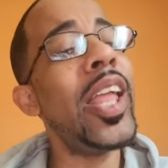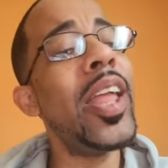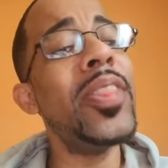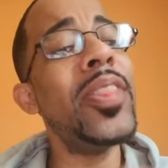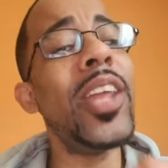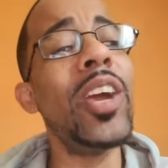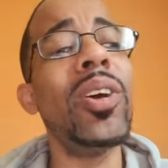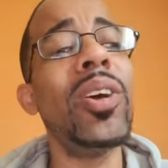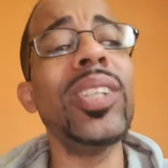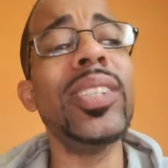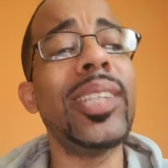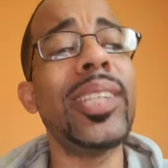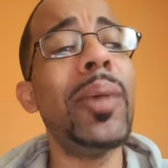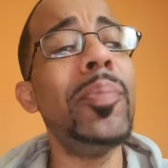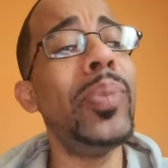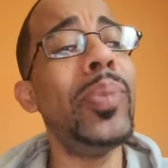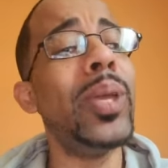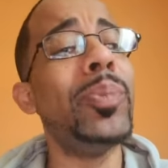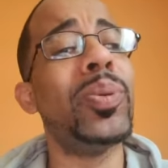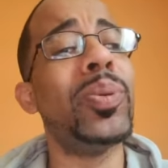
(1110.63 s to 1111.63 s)
And there are
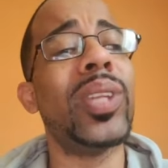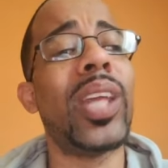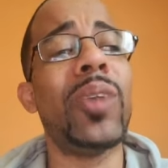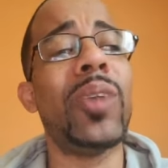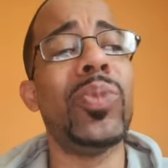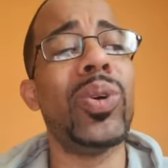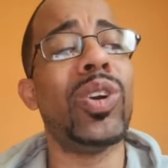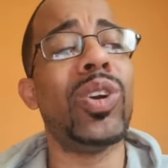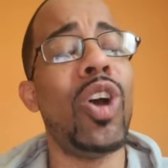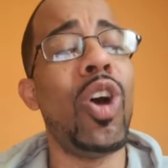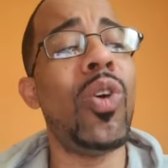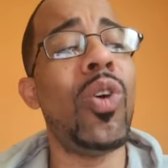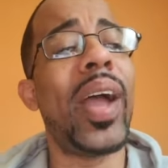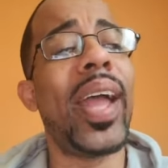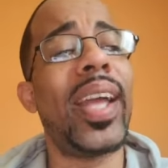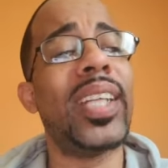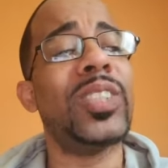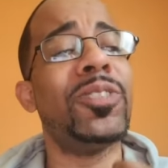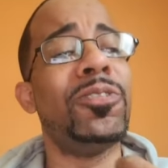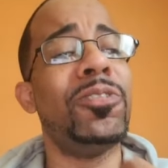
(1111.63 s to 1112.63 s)
some people that will go
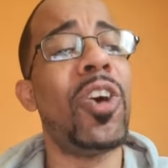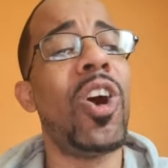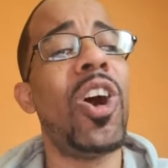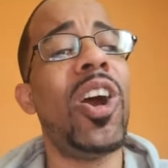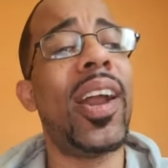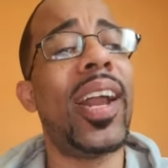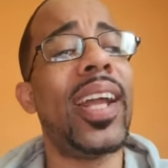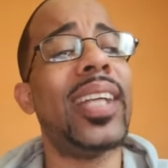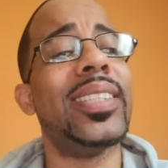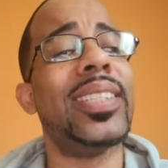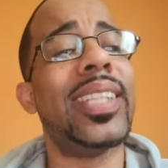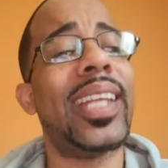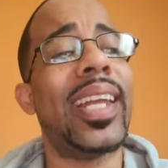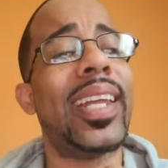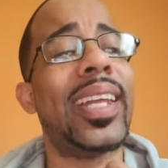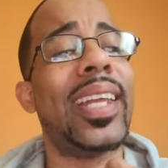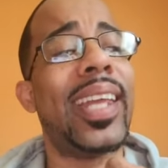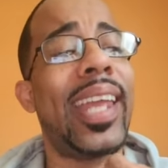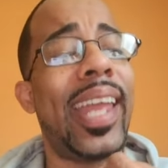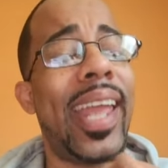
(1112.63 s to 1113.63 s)
as far as
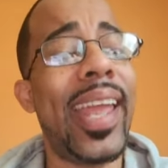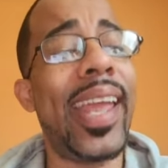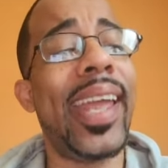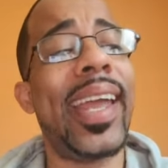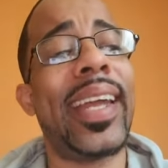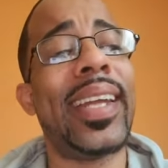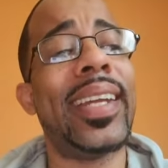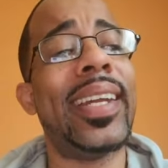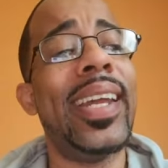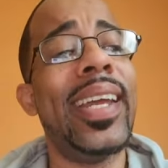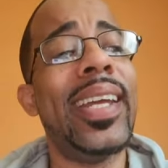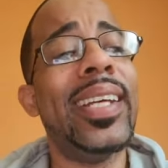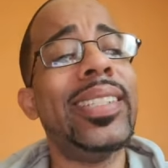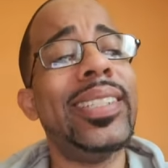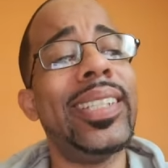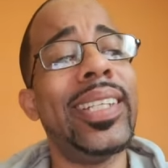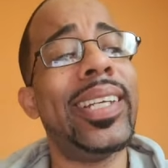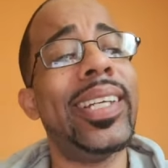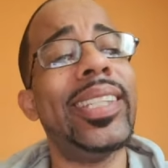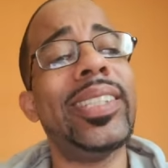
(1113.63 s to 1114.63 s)
they can
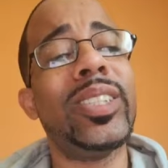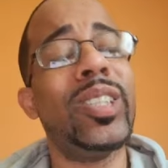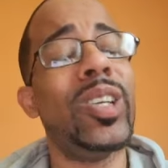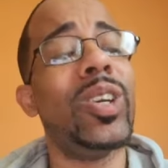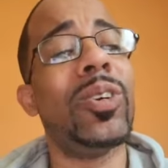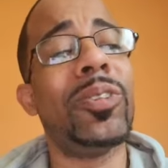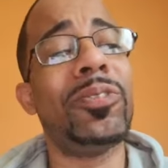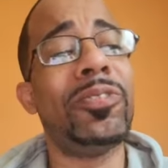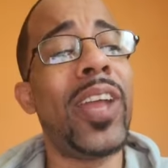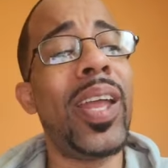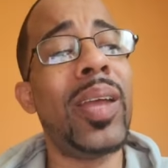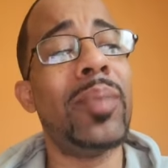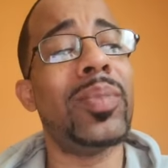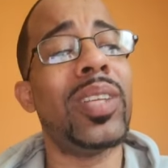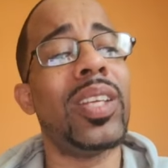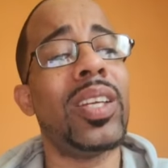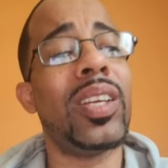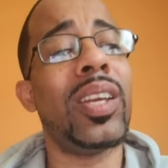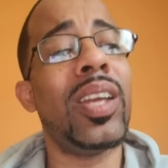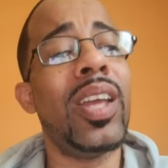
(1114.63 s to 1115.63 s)
to get to your
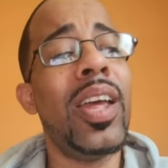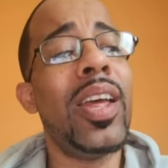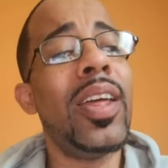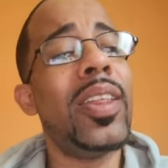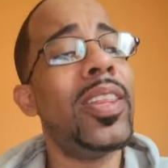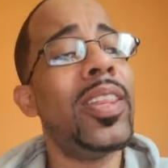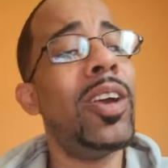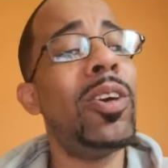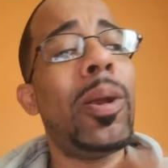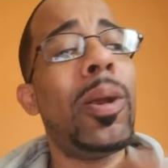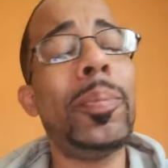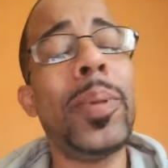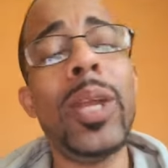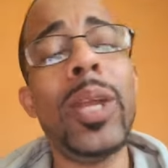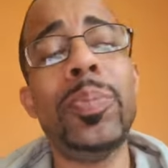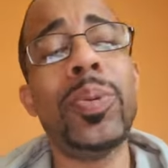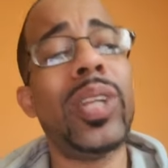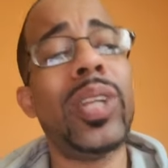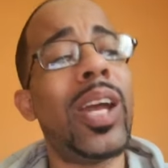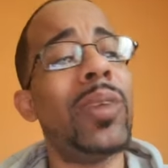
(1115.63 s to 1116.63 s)
family. There are
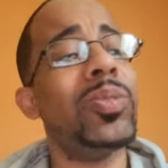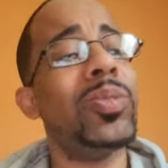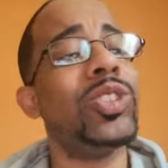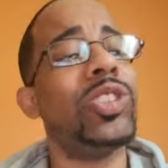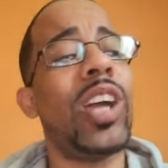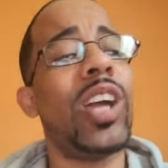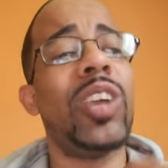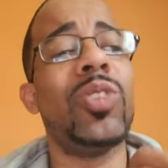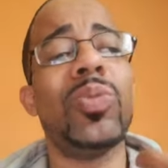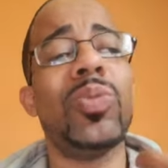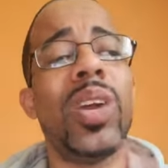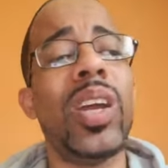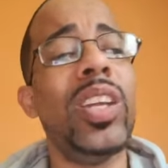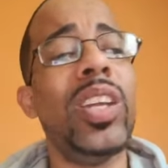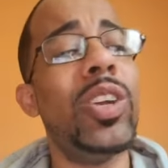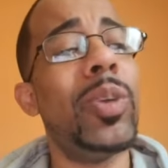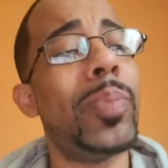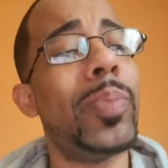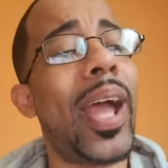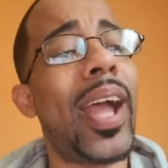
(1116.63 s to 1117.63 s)
people that will try to
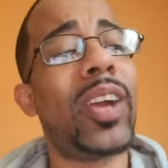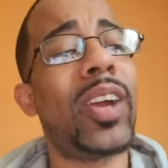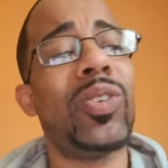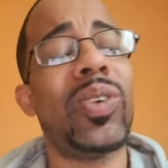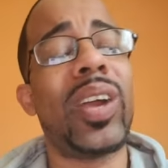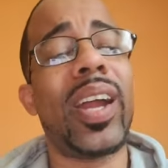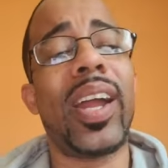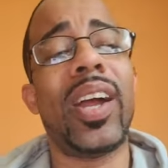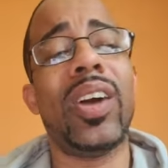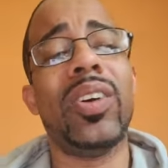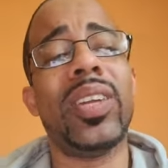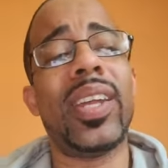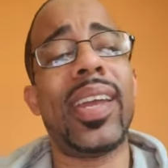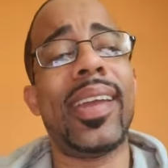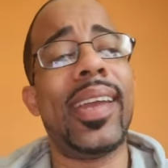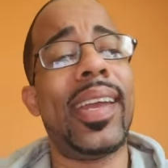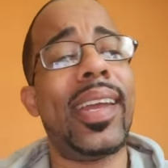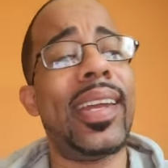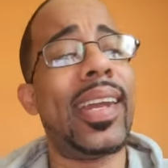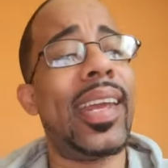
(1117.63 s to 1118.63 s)
run your background
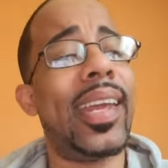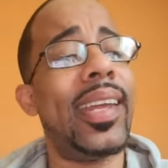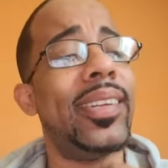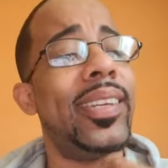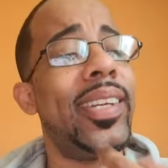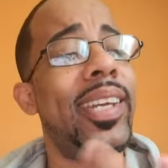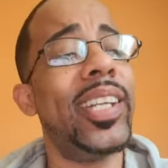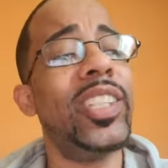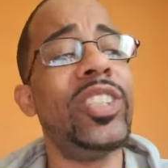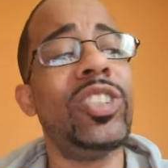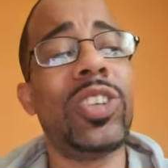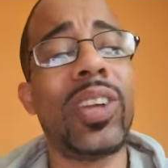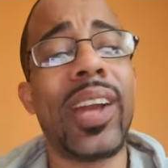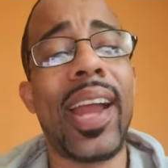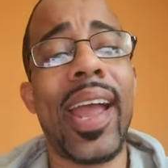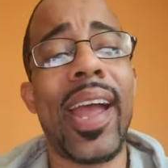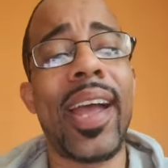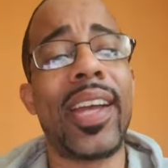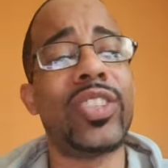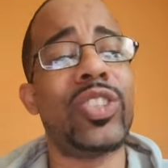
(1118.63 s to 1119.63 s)
and, and get
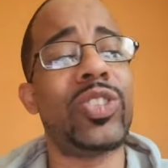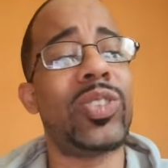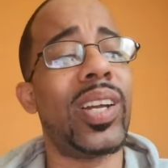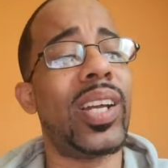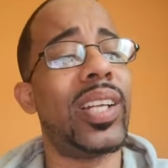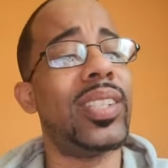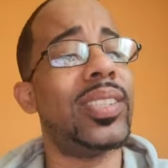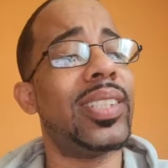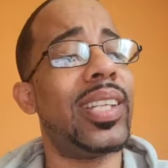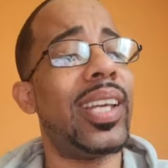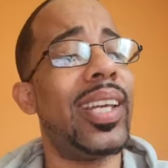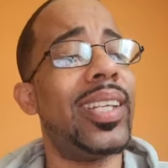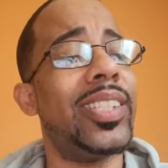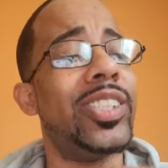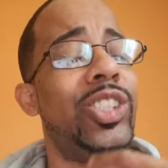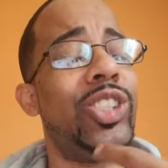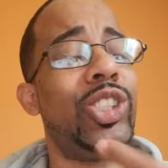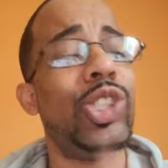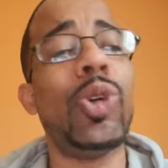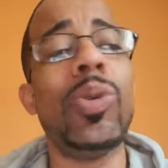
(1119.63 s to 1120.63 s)
your address
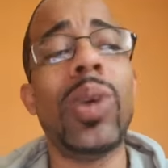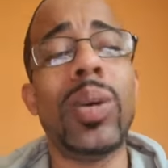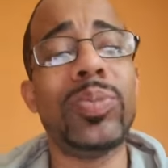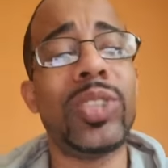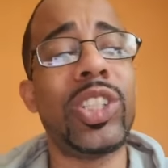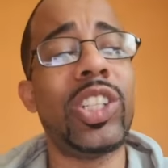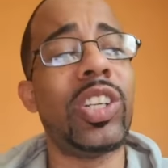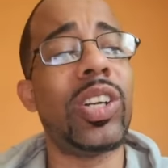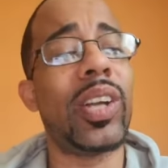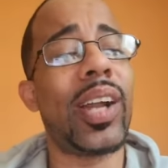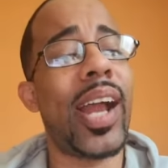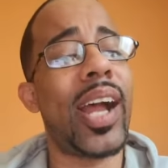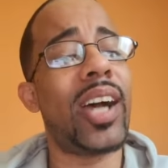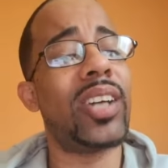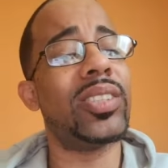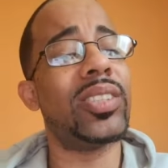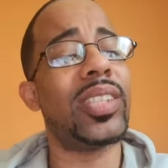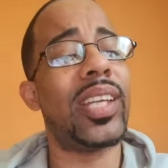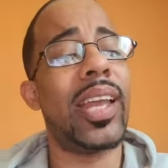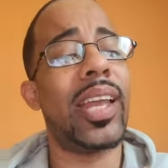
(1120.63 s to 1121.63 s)
and show up to your
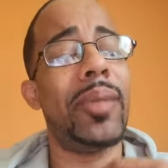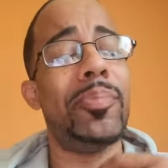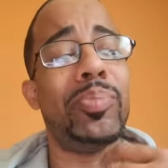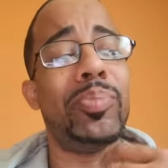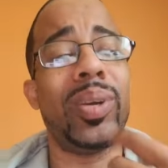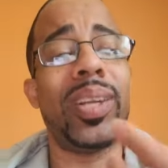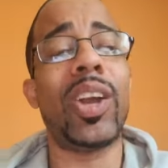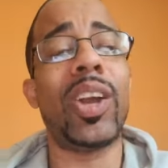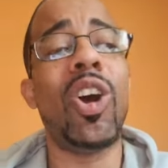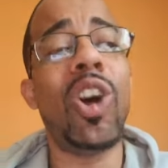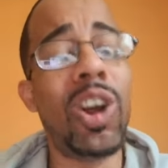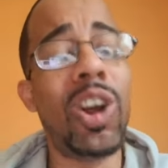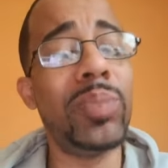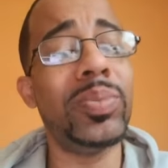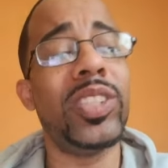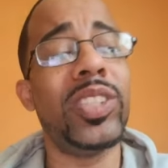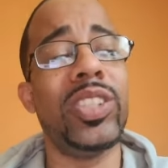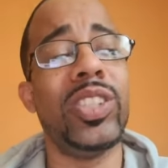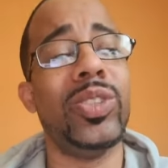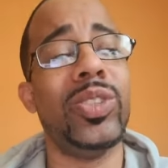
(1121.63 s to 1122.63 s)
house and bring
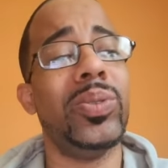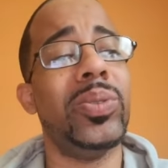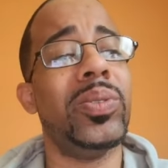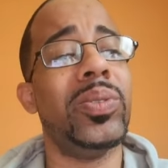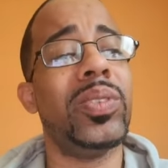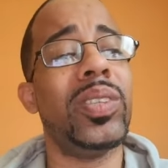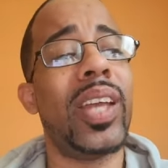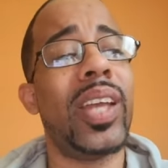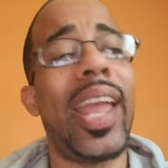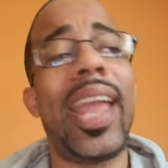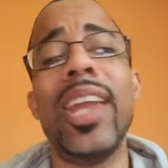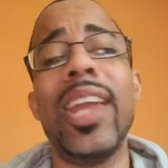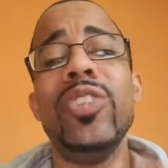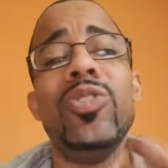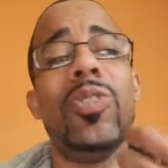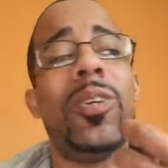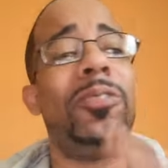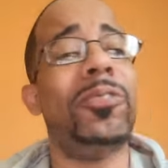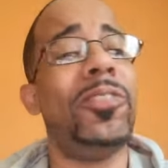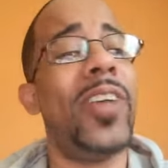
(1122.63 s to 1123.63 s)
harm to you
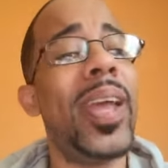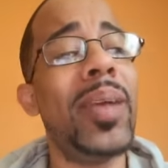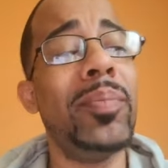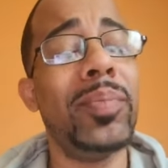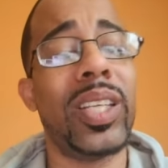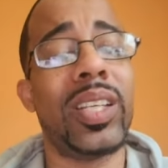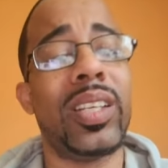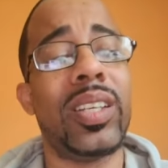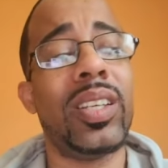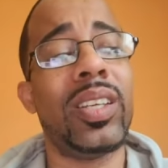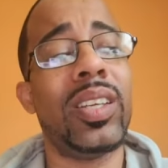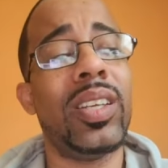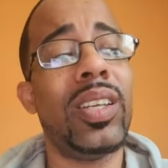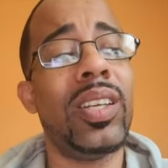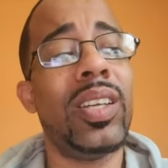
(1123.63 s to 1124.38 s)
and your family